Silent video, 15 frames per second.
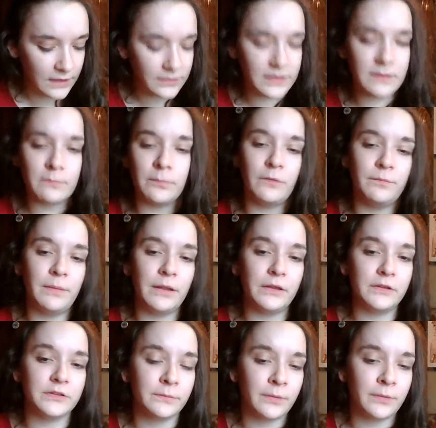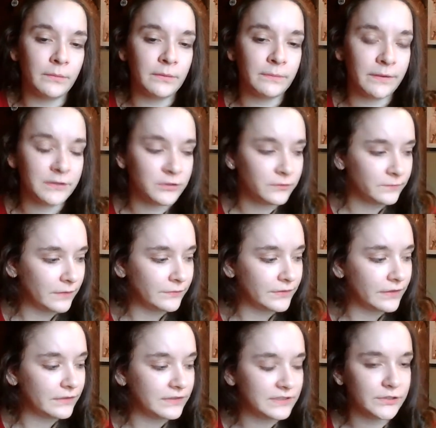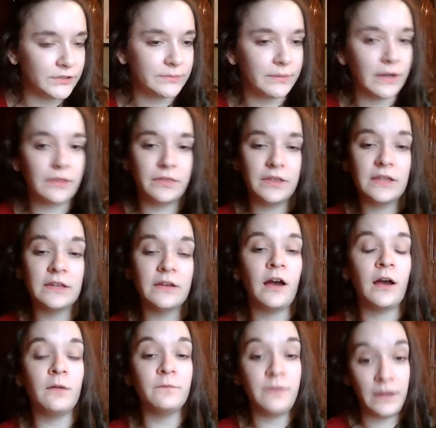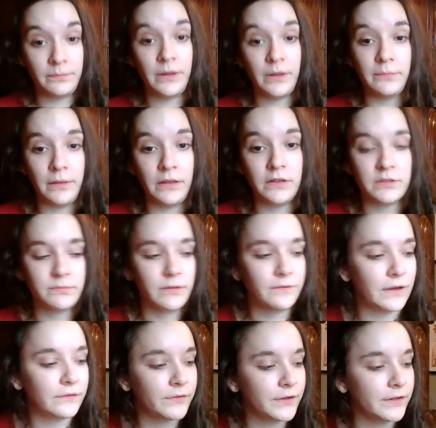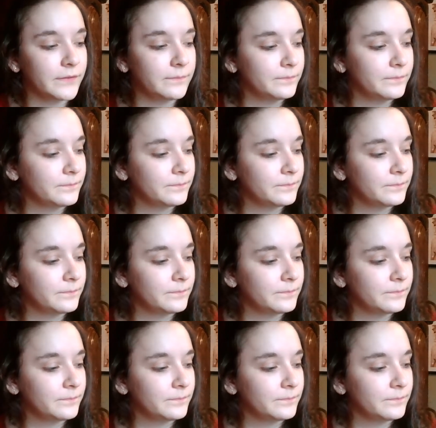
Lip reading: I think both Bellas are probably my two favorite of the series, but I think Vampire Bella is my favorite.